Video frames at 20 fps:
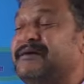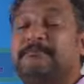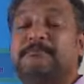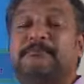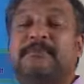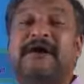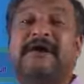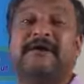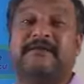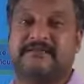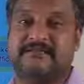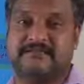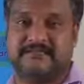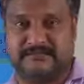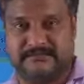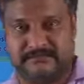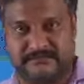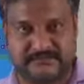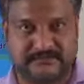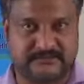
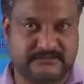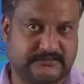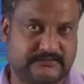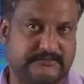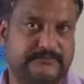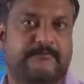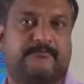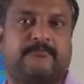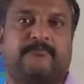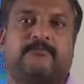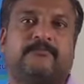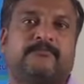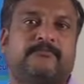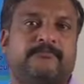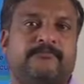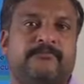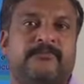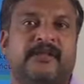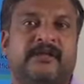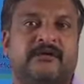comparisons.
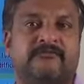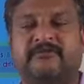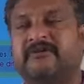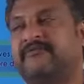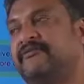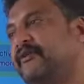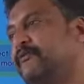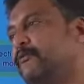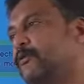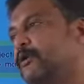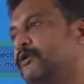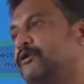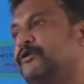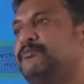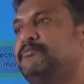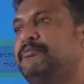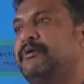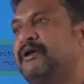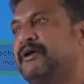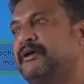When we want
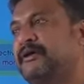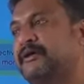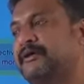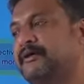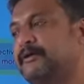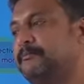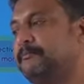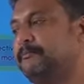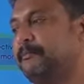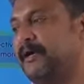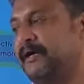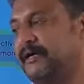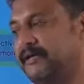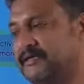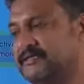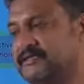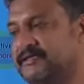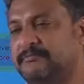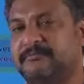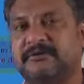to make a
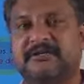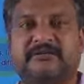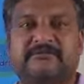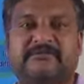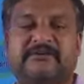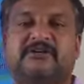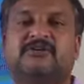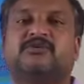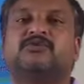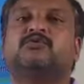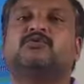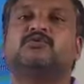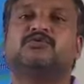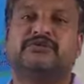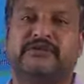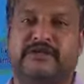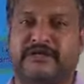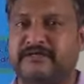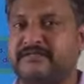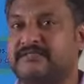comparison between two
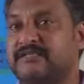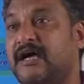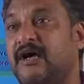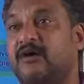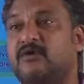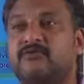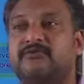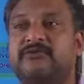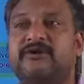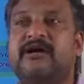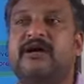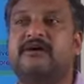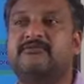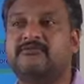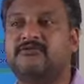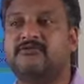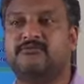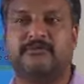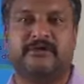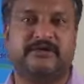things, how we
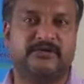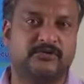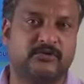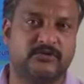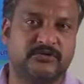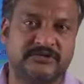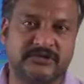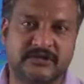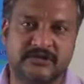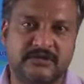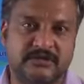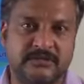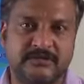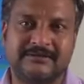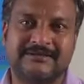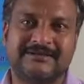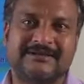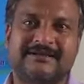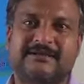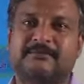have to make those
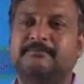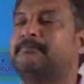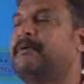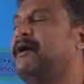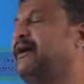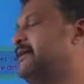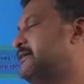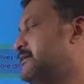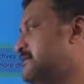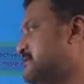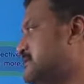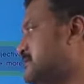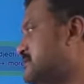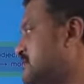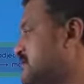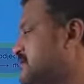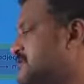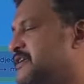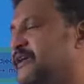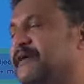
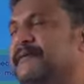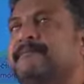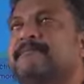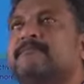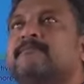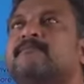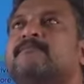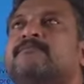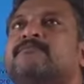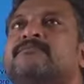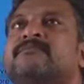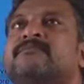comparisons. You see,